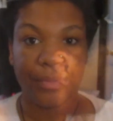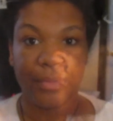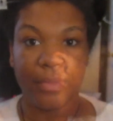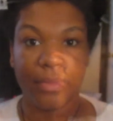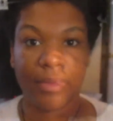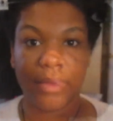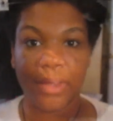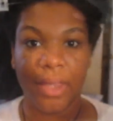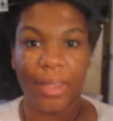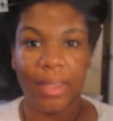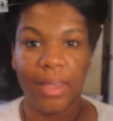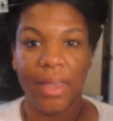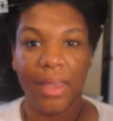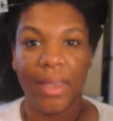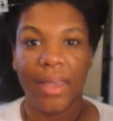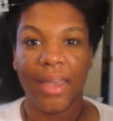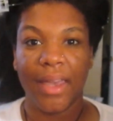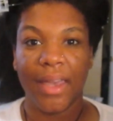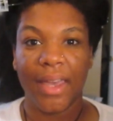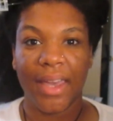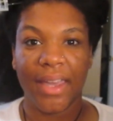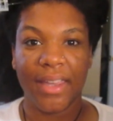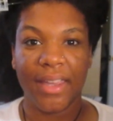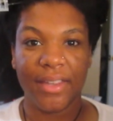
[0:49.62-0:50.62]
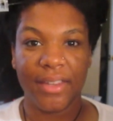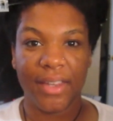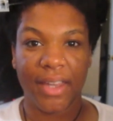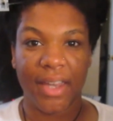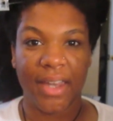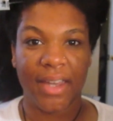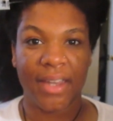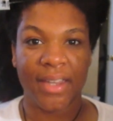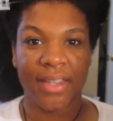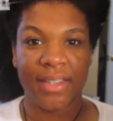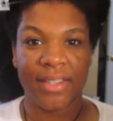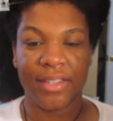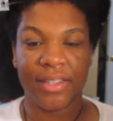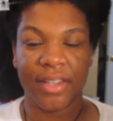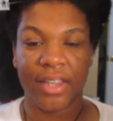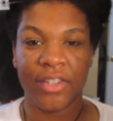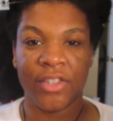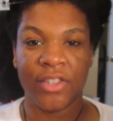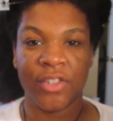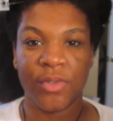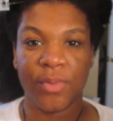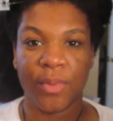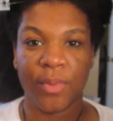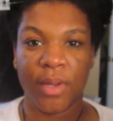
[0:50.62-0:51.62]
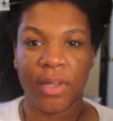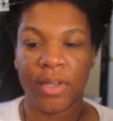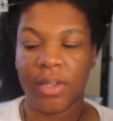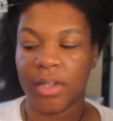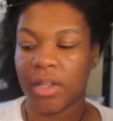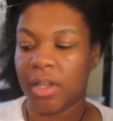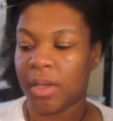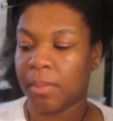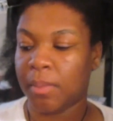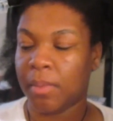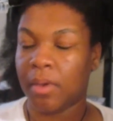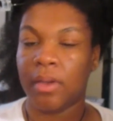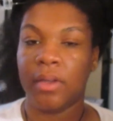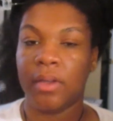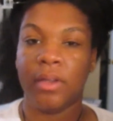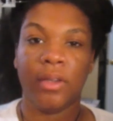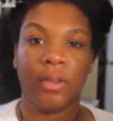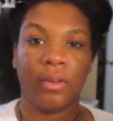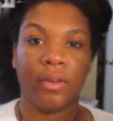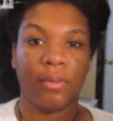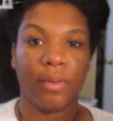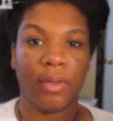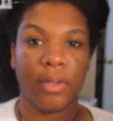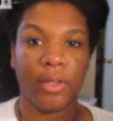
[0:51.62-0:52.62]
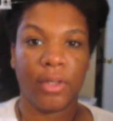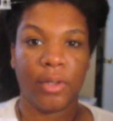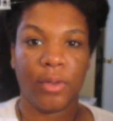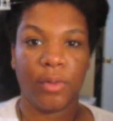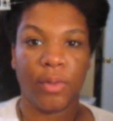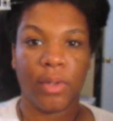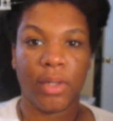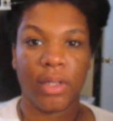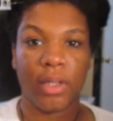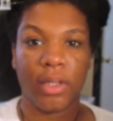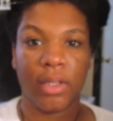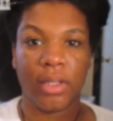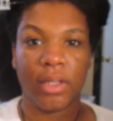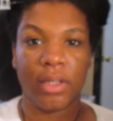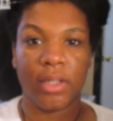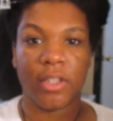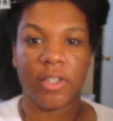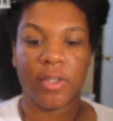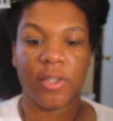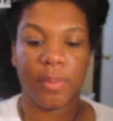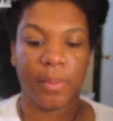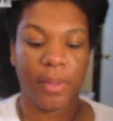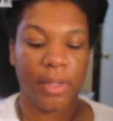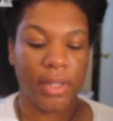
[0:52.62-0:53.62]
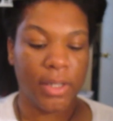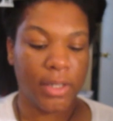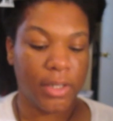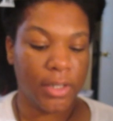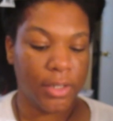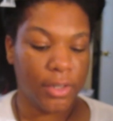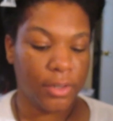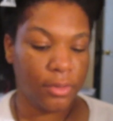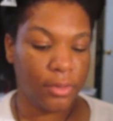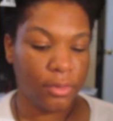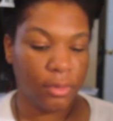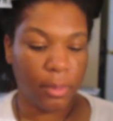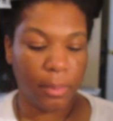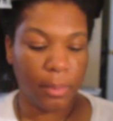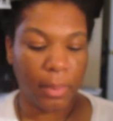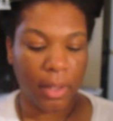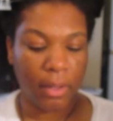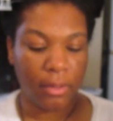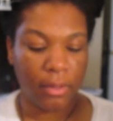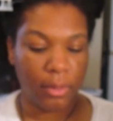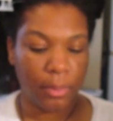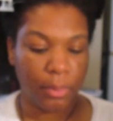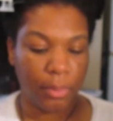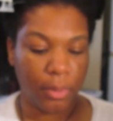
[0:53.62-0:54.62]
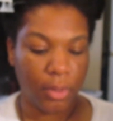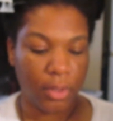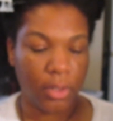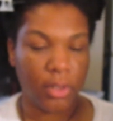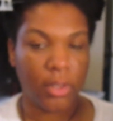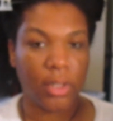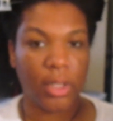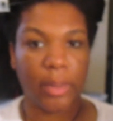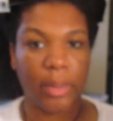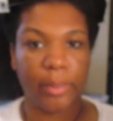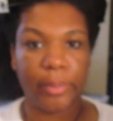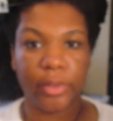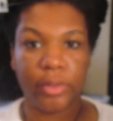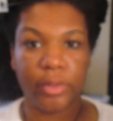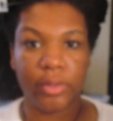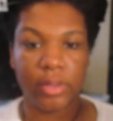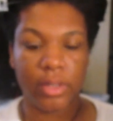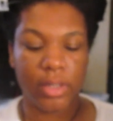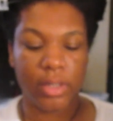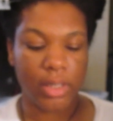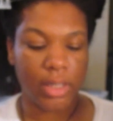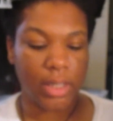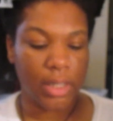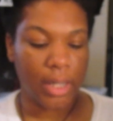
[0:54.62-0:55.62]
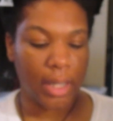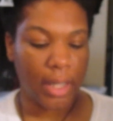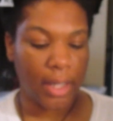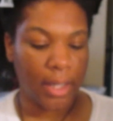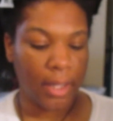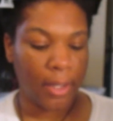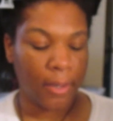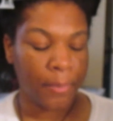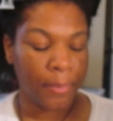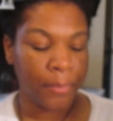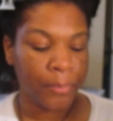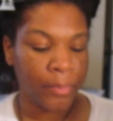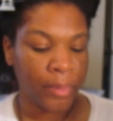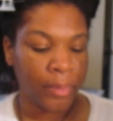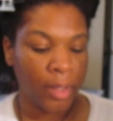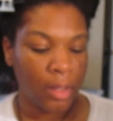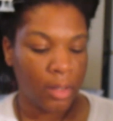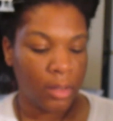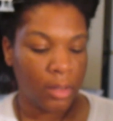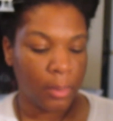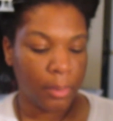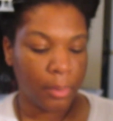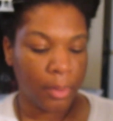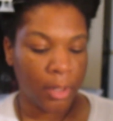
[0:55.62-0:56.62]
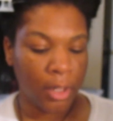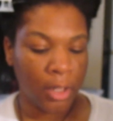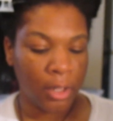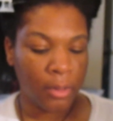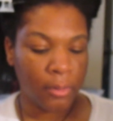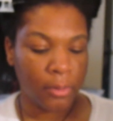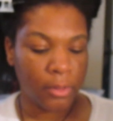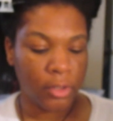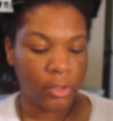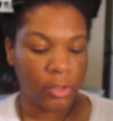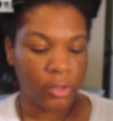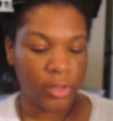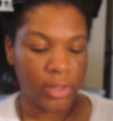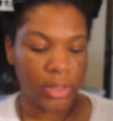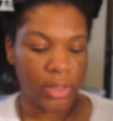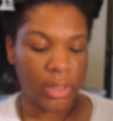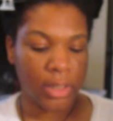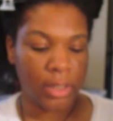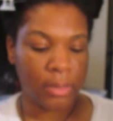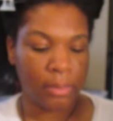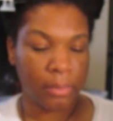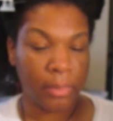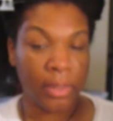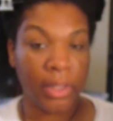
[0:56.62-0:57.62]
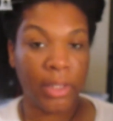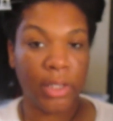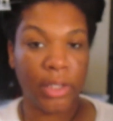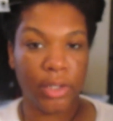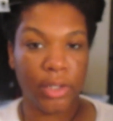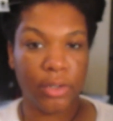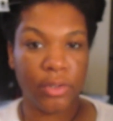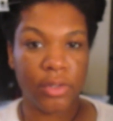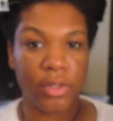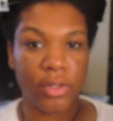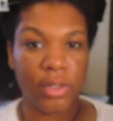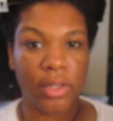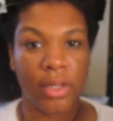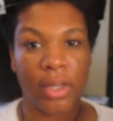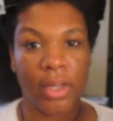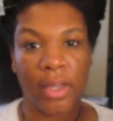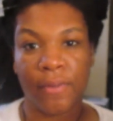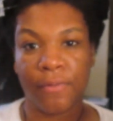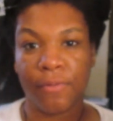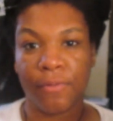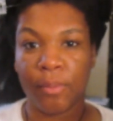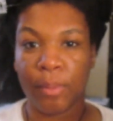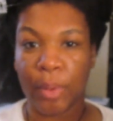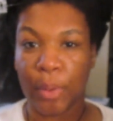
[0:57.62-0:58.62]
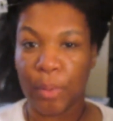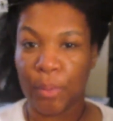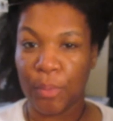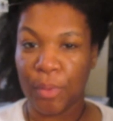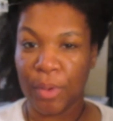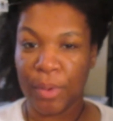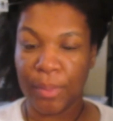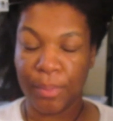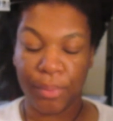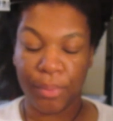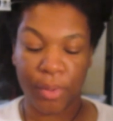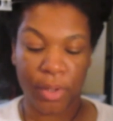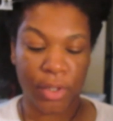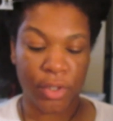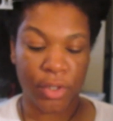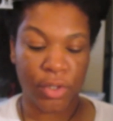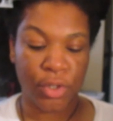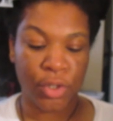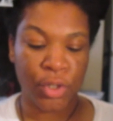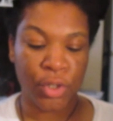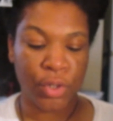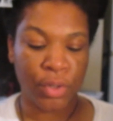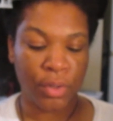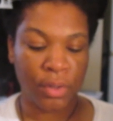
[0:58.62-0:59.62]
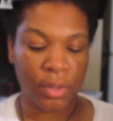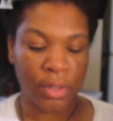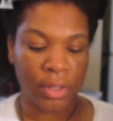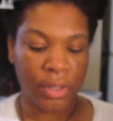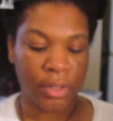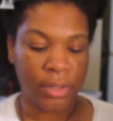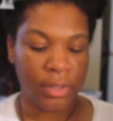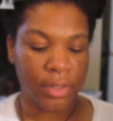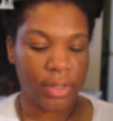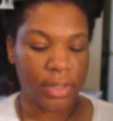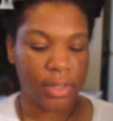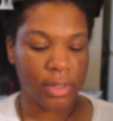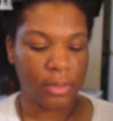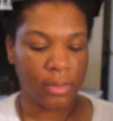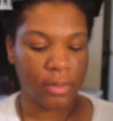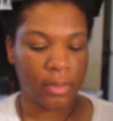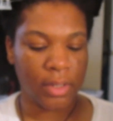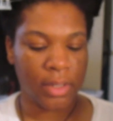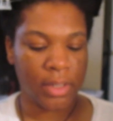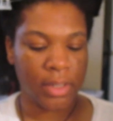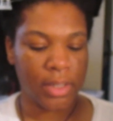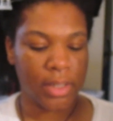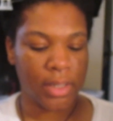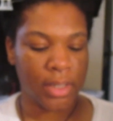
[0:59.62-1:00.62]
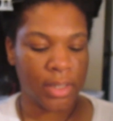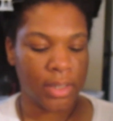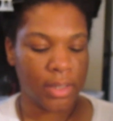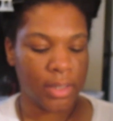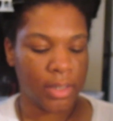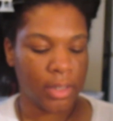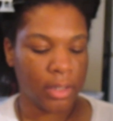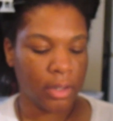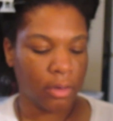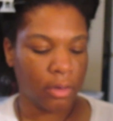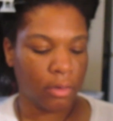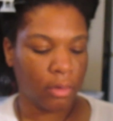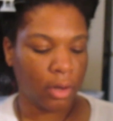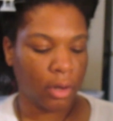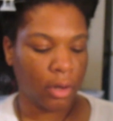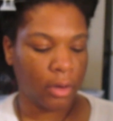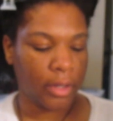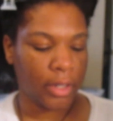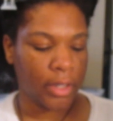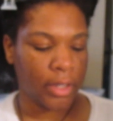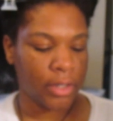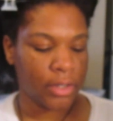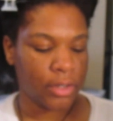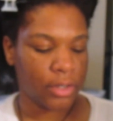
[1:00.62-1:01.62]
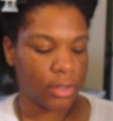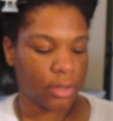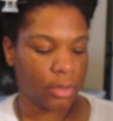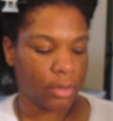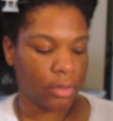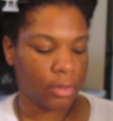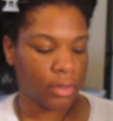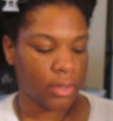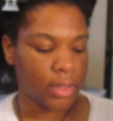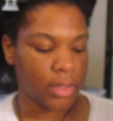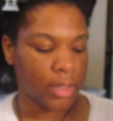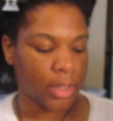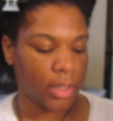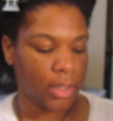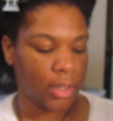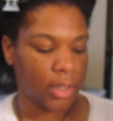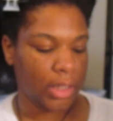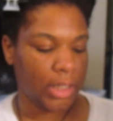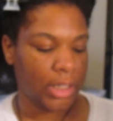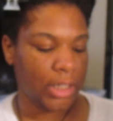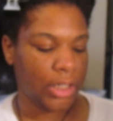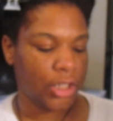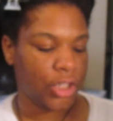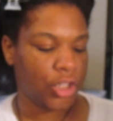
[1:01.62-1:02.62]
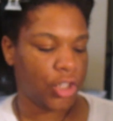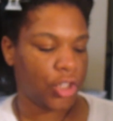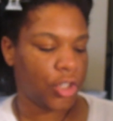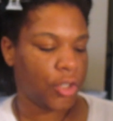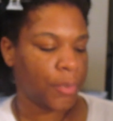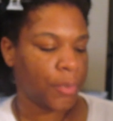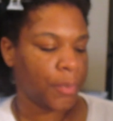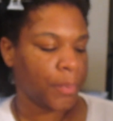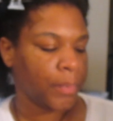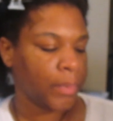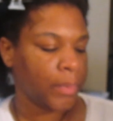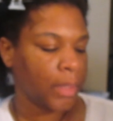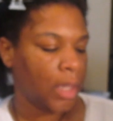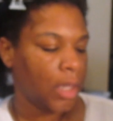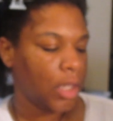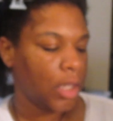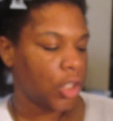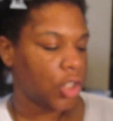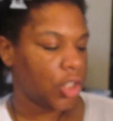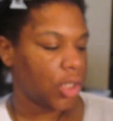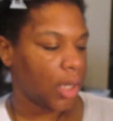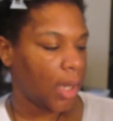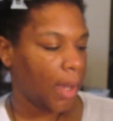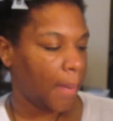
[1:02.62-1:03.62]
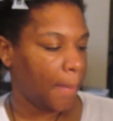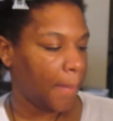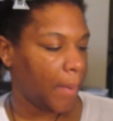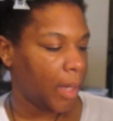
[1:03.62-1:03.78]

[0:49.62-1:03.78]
Hey guys, so I just wanted to come on here really quickly and explain to you about the product that I'm using today. The product used to, being used today for my one product tutorial series is the ORS Curls Unleashed Shea